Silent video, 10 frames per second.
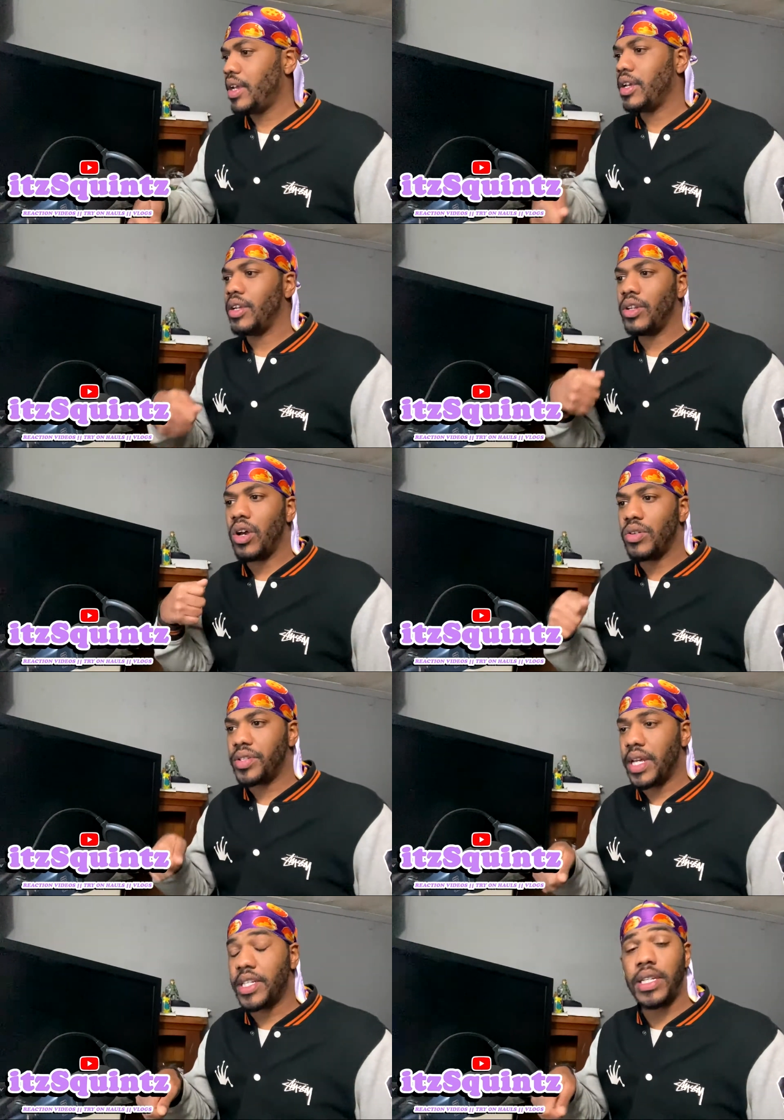
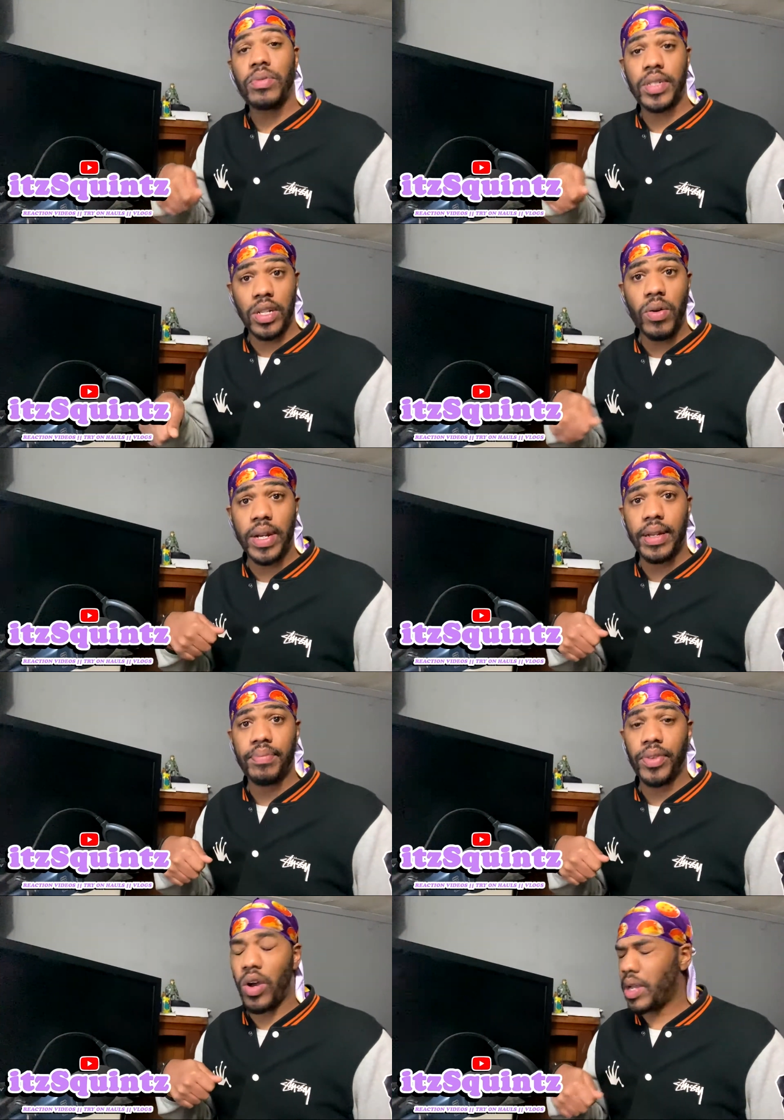and she was doing
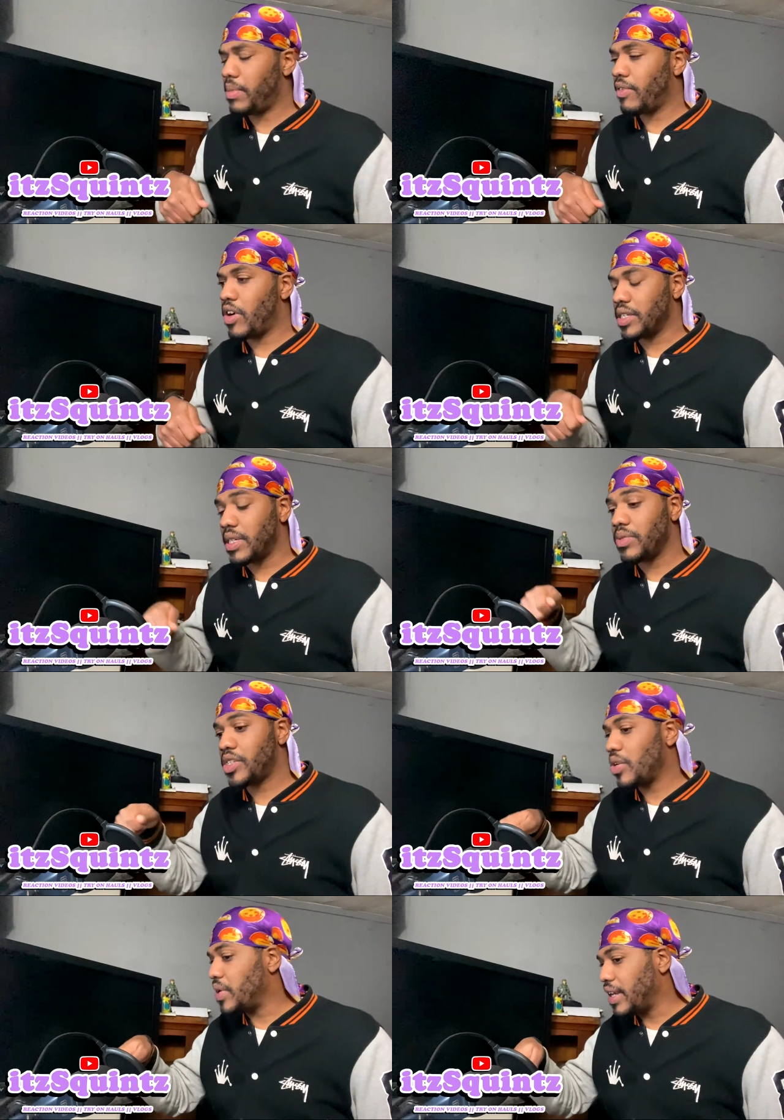it. Don't get me wrong, she was
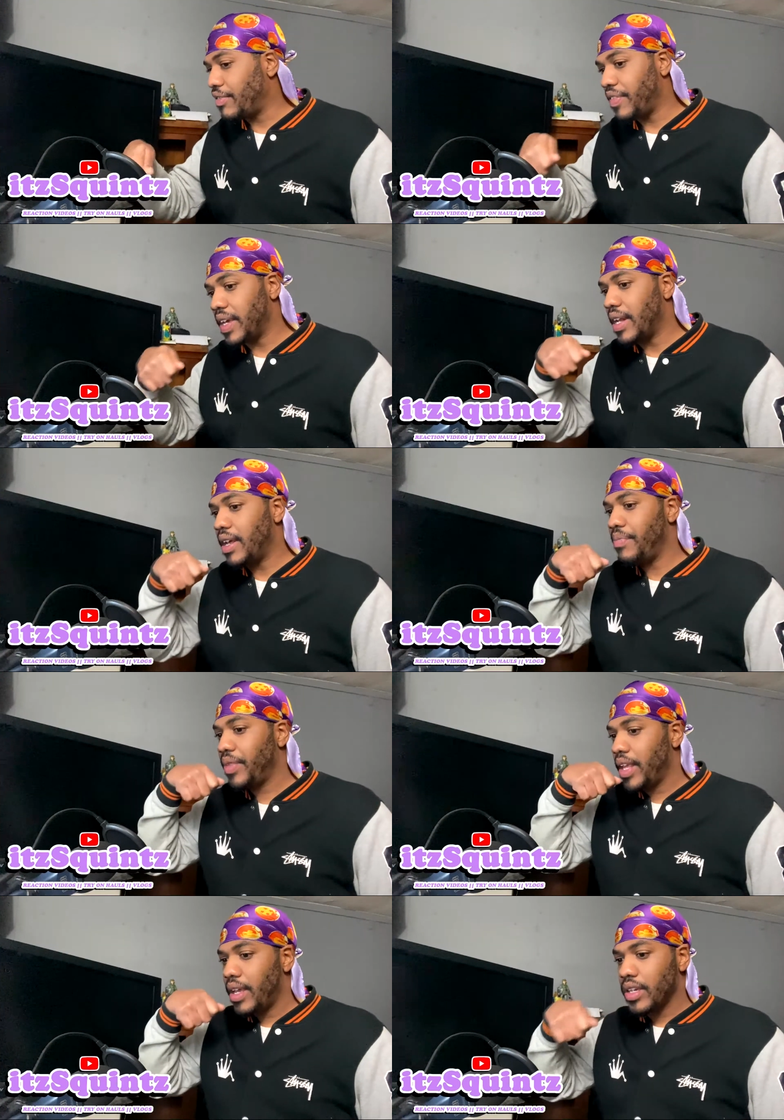doing it, feeding.
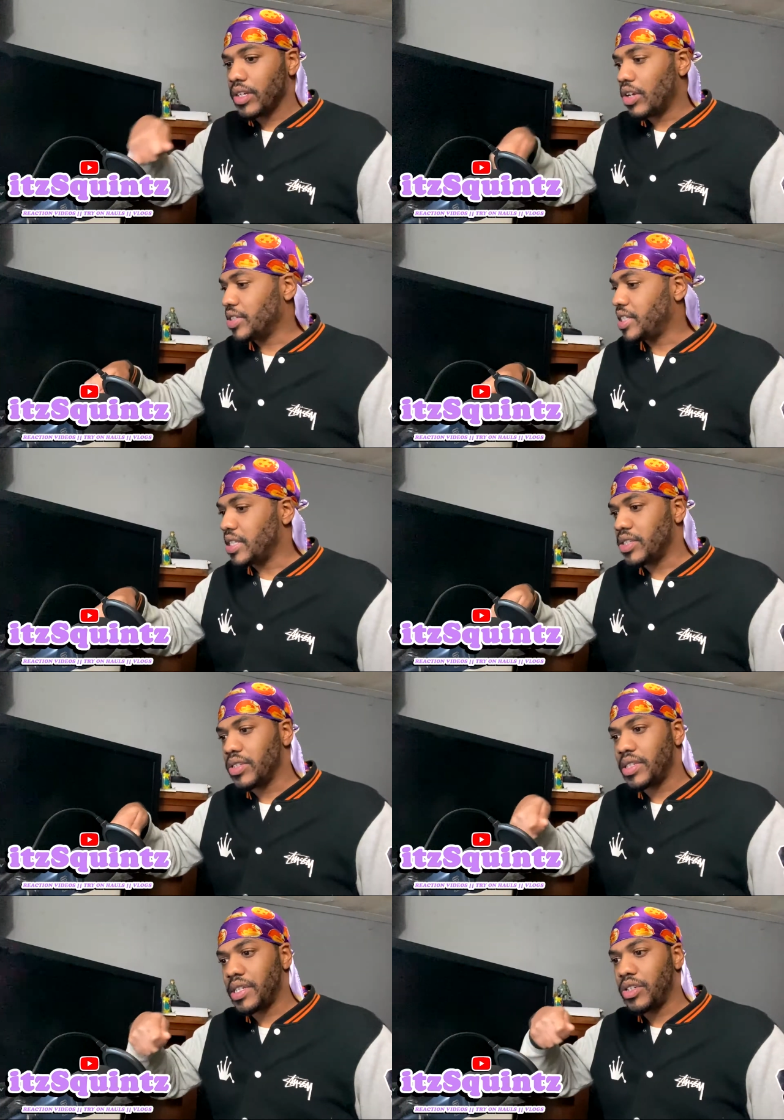
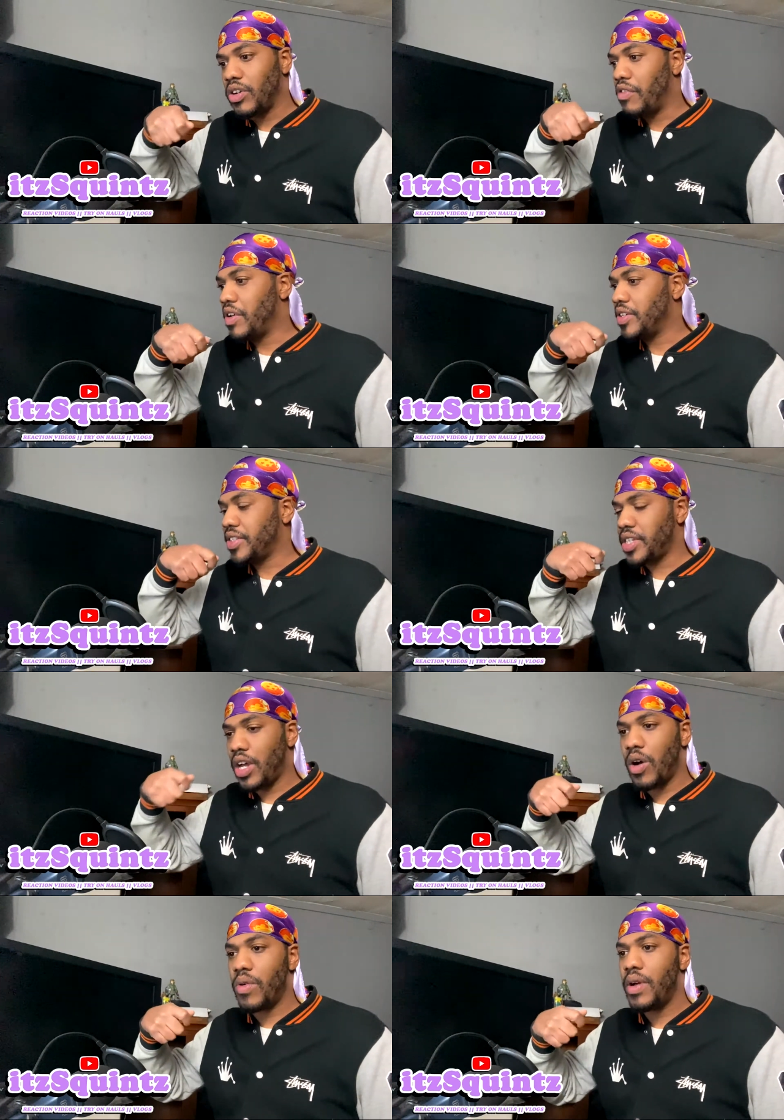She'd do it real
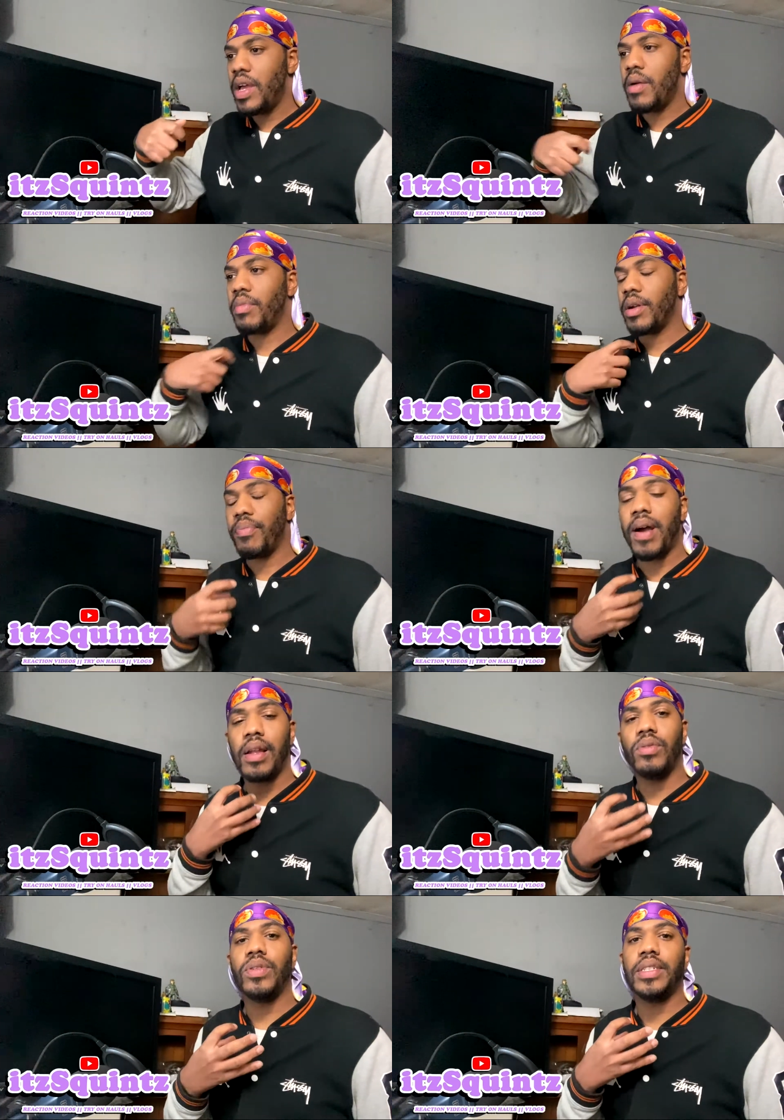slow, but the
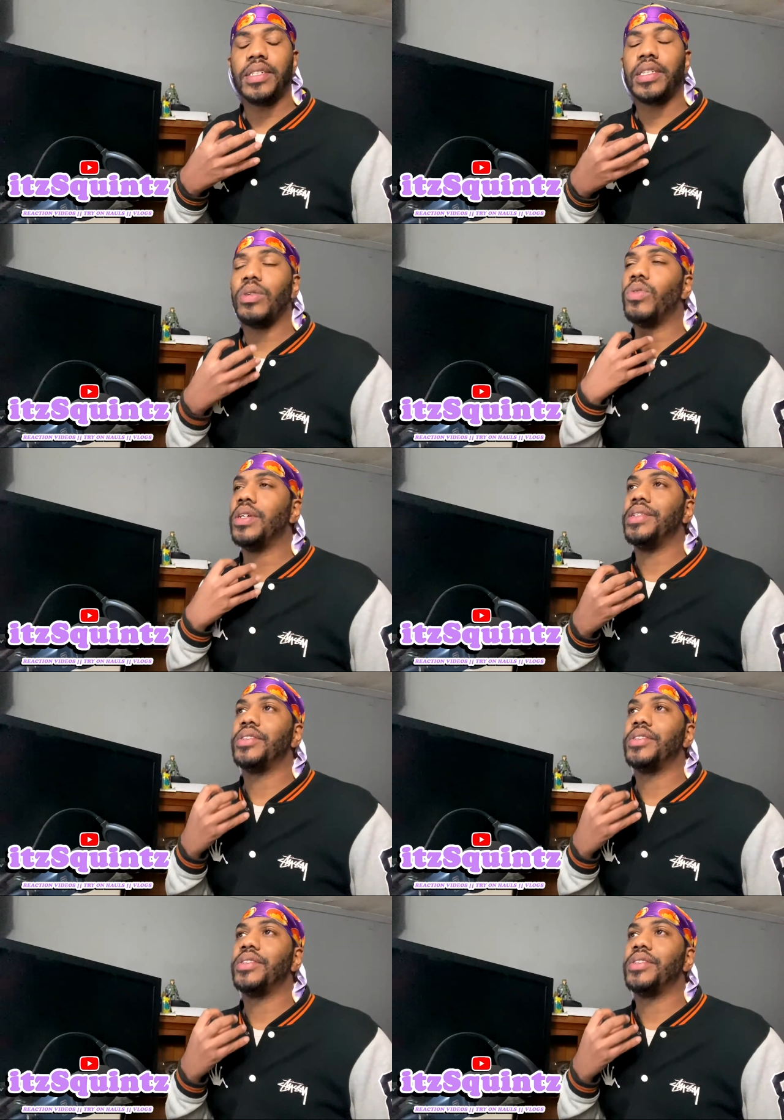problem was she wouldn't